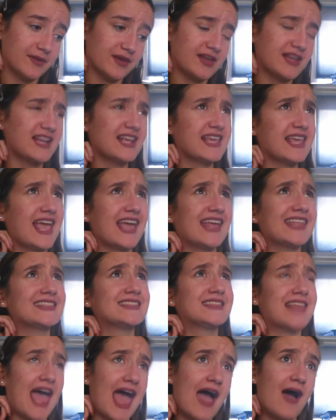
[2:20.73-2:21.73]
but you didn't
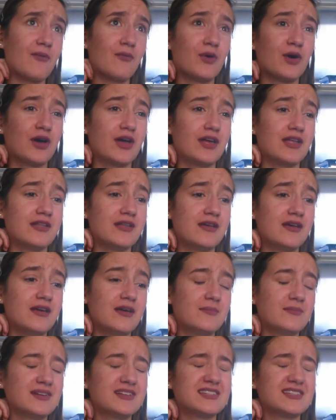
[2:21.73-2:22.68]
get that one,